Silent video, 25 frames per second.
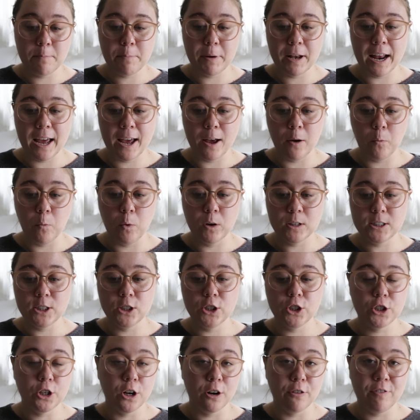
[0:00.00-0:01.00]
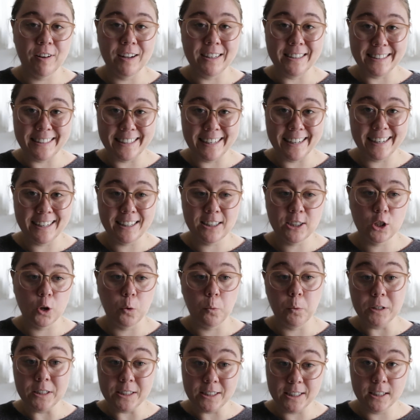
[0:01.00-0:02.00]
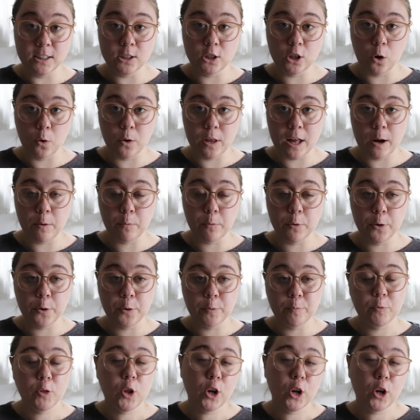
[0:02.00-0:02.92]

but I wasn't sure if I did, so we didn't go that route.